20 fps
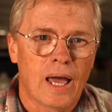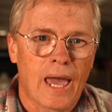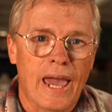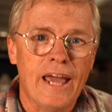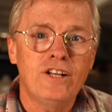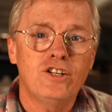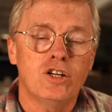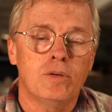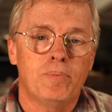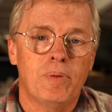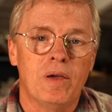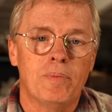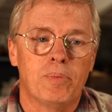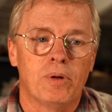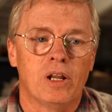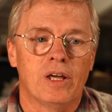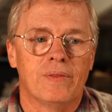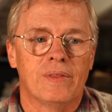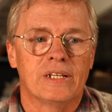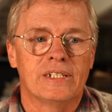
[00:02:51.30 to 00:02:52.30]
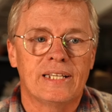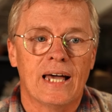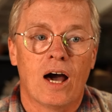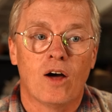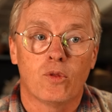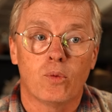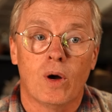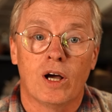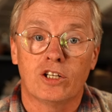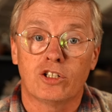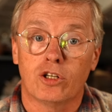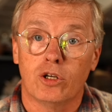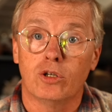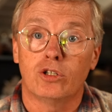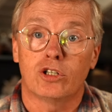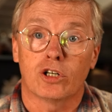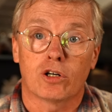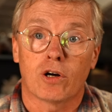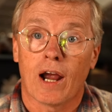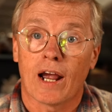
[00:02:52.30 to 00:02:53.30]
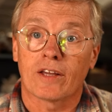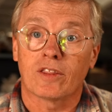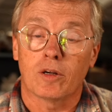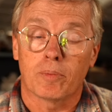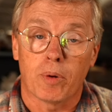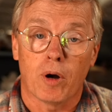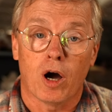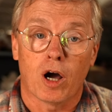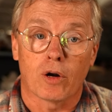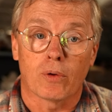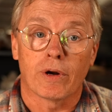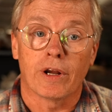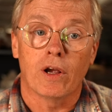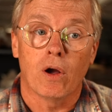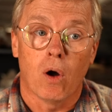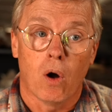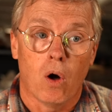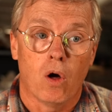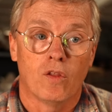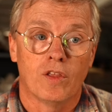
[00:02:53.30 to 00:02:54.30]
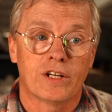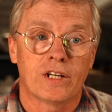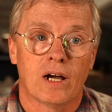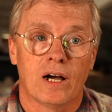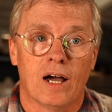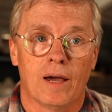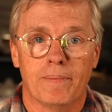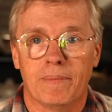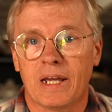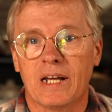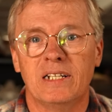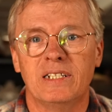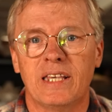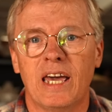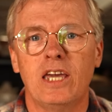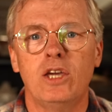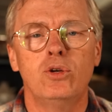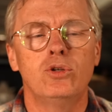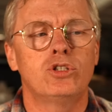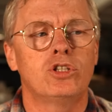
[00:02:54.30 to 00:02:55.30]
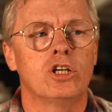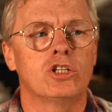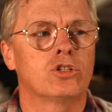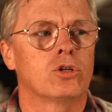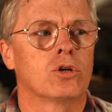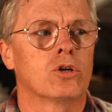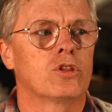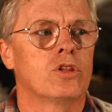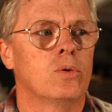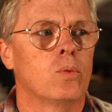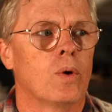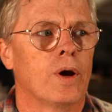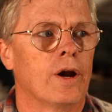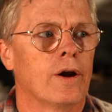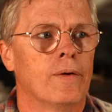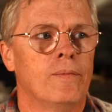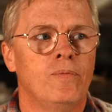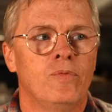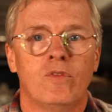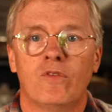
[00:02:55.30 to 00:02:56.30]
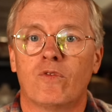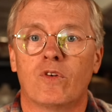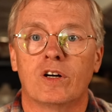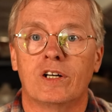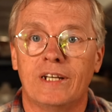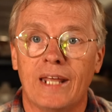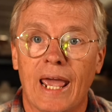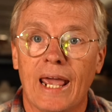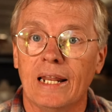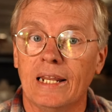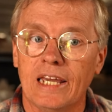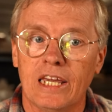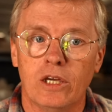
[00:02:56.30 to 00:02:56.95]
Ancient people in the Southwest used to crack their pottery all the time because they used this earthenware for daily